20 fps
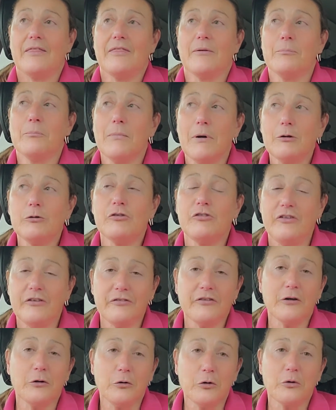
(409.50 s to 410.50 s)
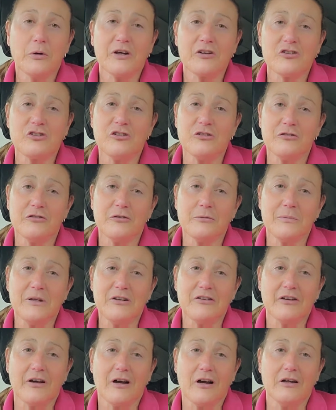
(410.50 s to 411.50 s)
the most difficult question for
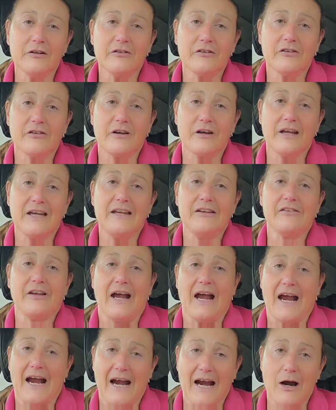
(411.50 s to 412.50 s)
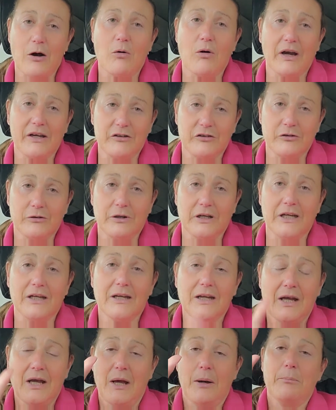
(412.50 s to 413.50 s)
me to answer is how I do it,
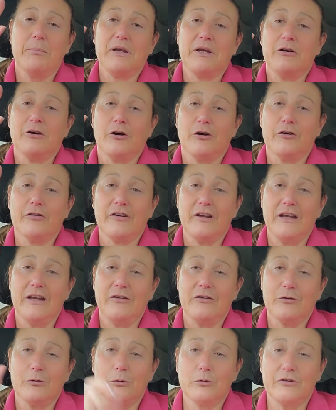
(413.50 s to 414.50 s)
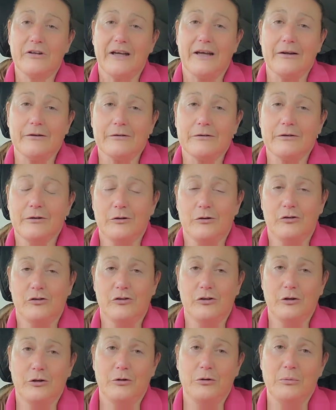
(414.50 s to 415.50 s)
because it's all down
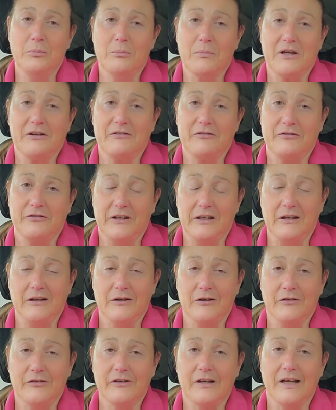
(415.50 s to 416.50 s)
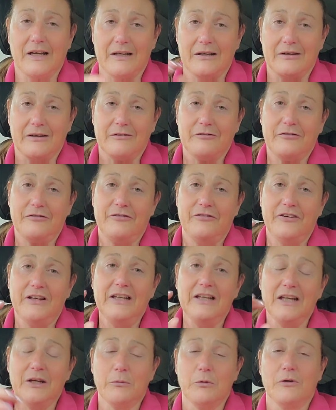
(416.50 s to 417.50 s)
to my fingers and
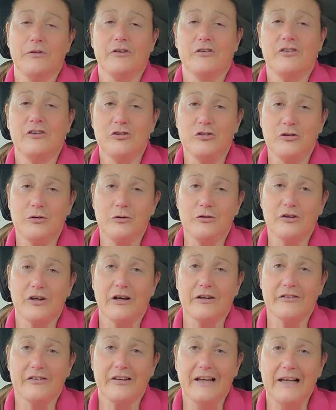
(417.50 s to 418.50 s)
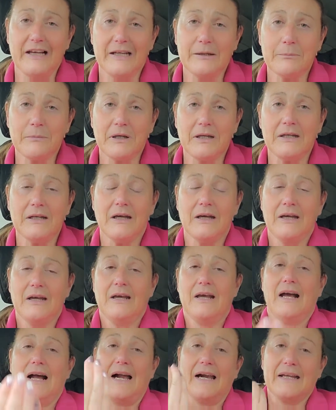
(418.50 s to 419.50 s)
feeling what the tissues are telling me
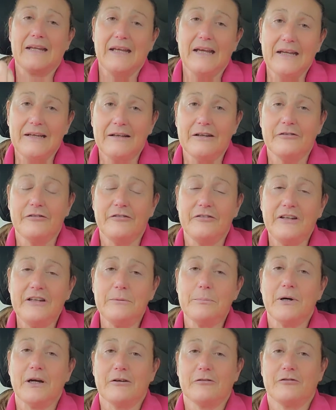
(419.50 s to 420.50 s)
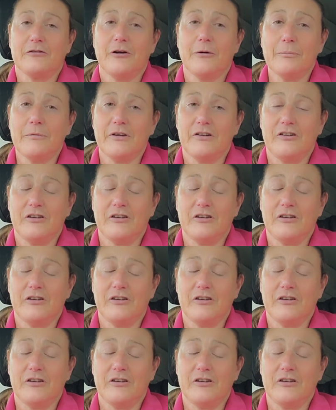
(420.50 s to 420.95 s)
and getting the feedback from the